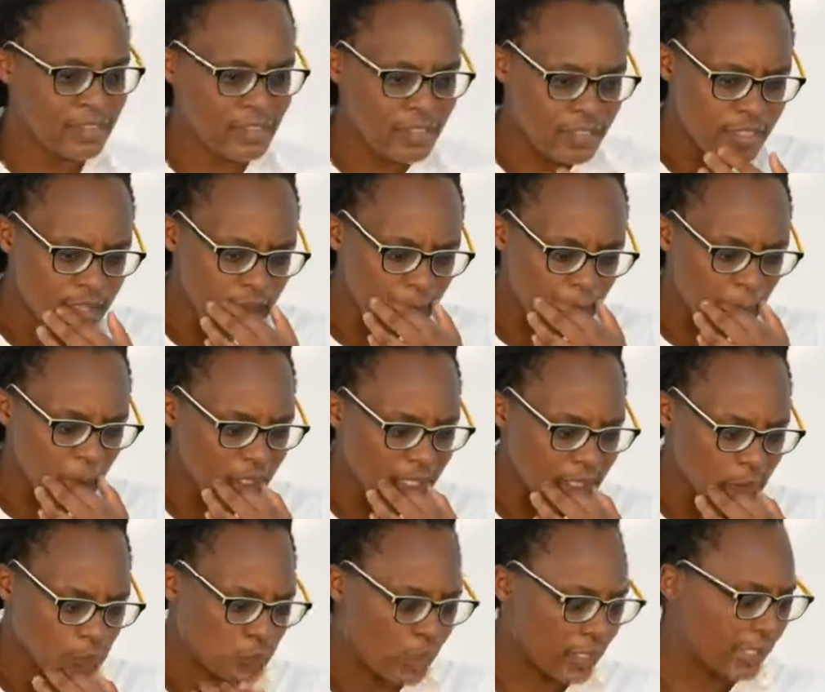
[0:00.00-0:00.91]
The other thing about
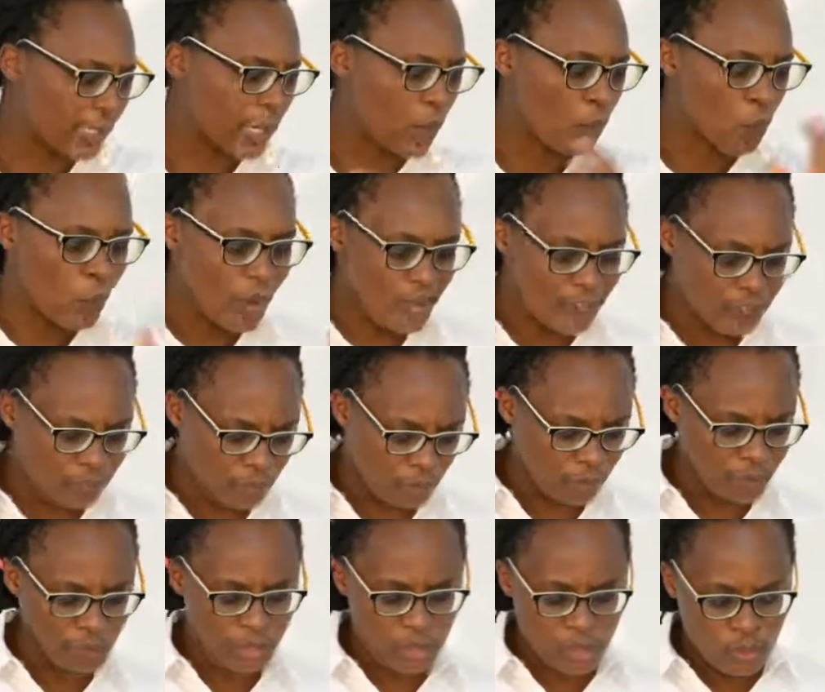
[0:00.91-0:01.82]
networking, away
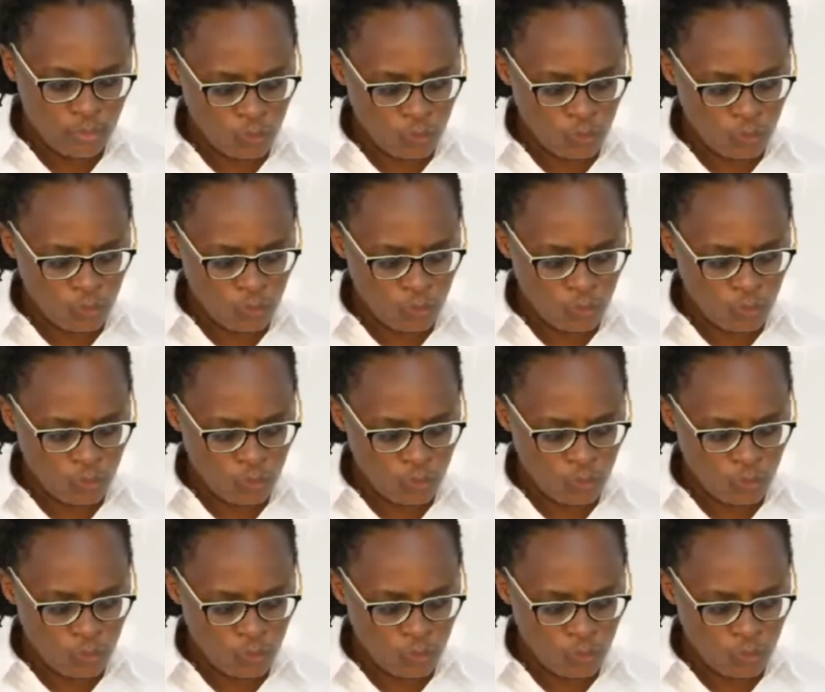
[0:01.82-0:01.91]
from